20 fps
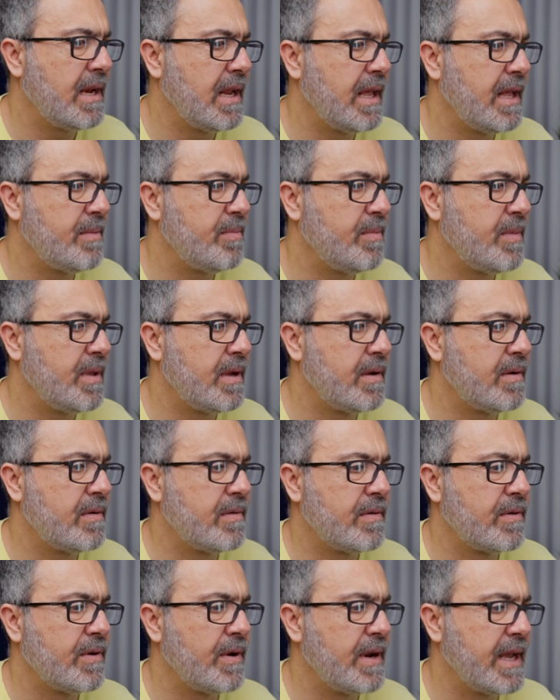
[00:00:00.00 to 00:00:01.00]
let me
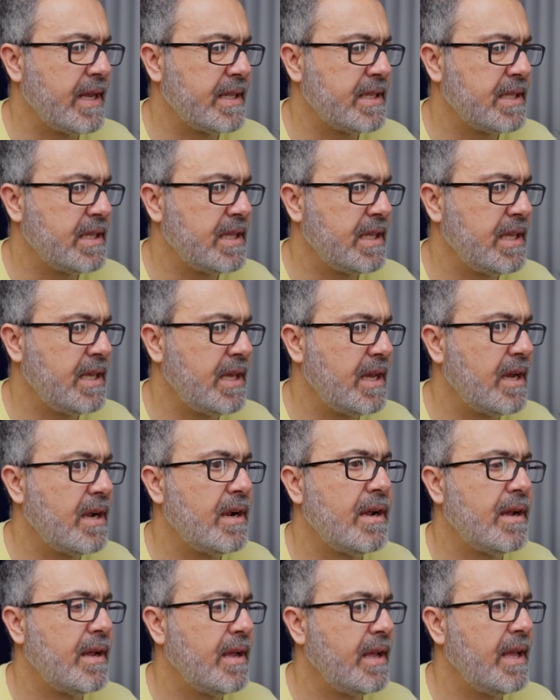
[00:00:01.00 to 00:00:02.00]
connect it
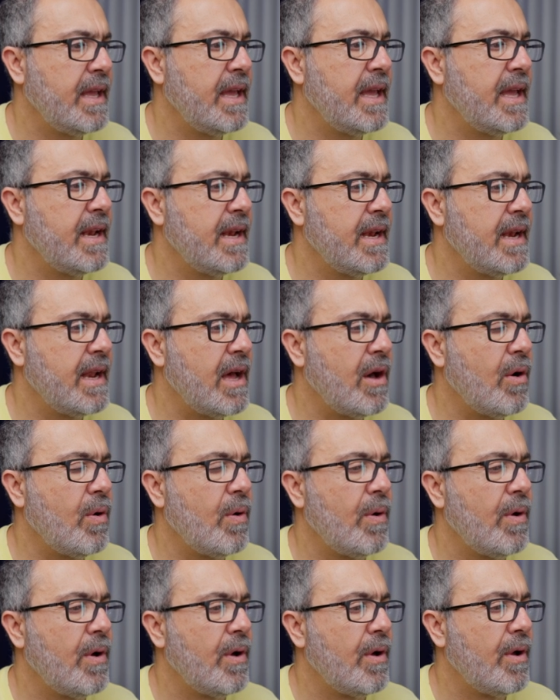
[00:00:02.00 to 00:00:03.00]
here and
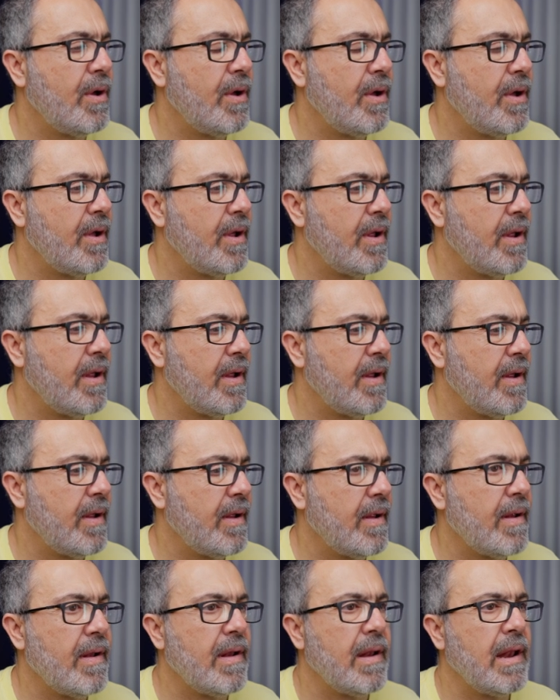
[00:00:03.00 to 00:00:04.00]
now
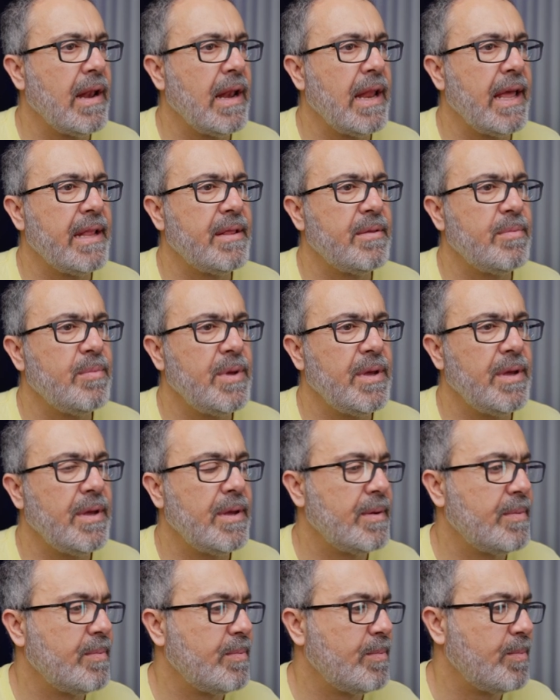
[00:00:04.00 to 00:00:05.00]
let
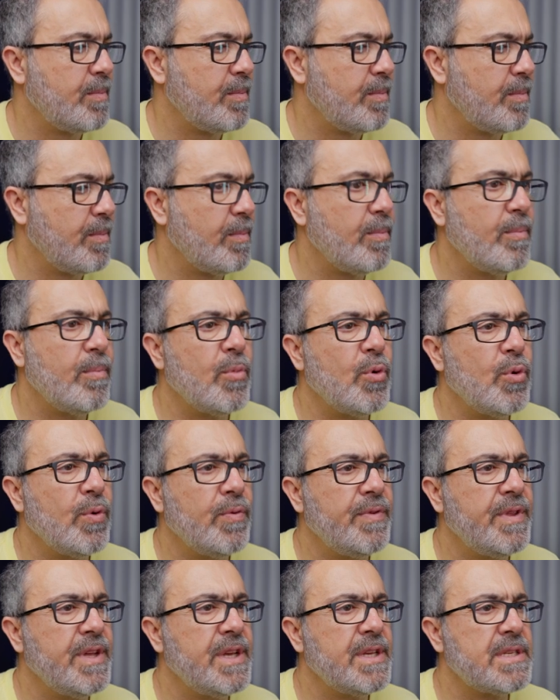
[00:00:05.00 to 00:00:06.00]
me
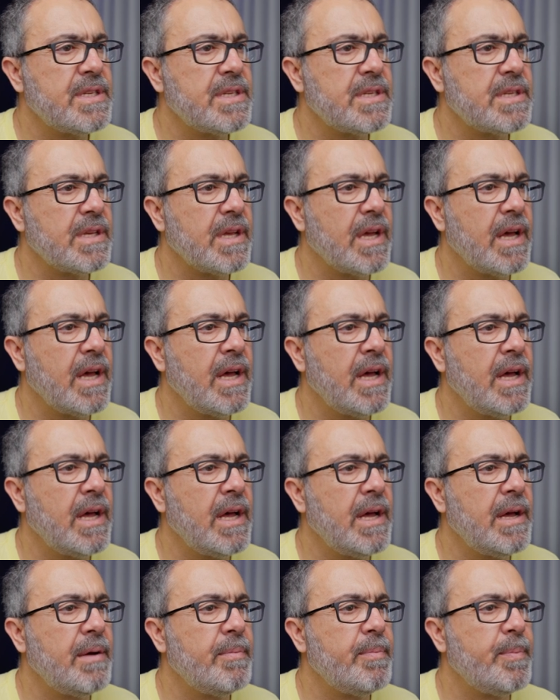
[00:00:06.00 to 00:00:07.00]
move this
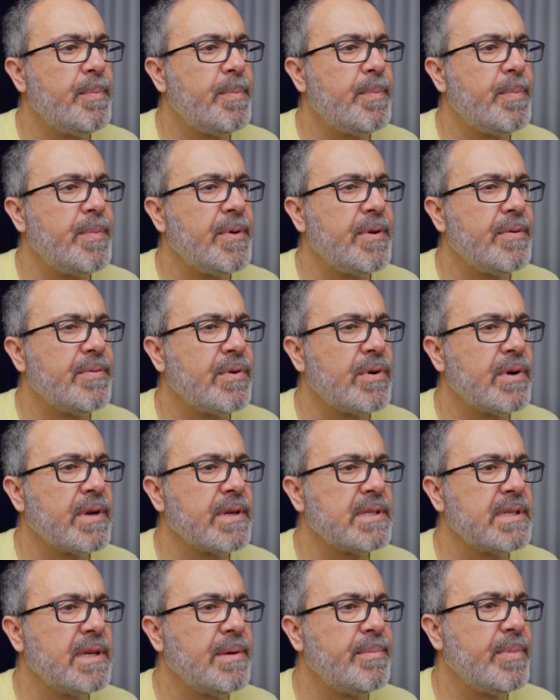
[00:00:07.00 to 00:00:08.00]
up for
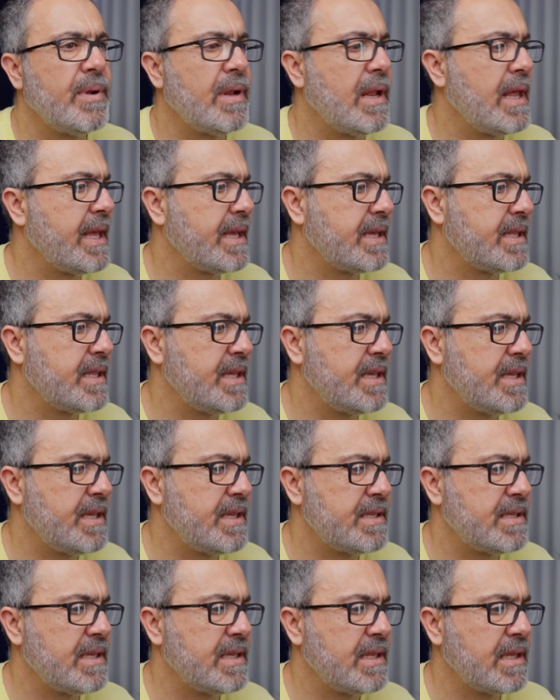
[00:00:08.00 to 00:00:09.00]
example like
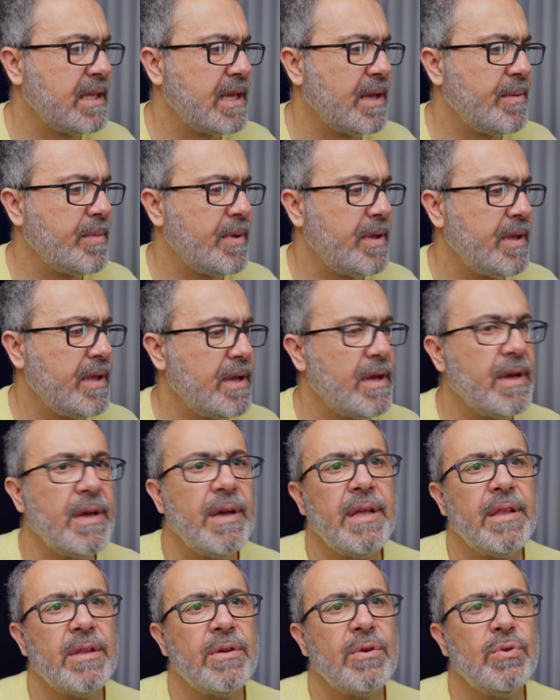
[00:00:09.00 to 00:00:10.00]
this and come here
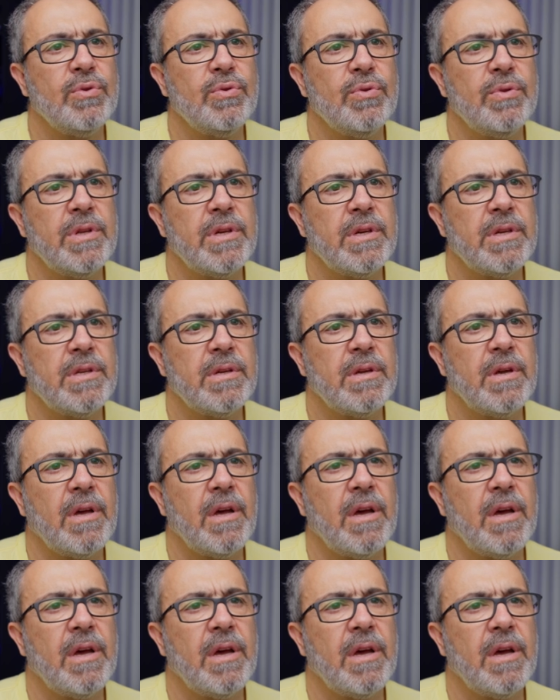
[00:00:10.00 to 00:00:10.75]
and go to the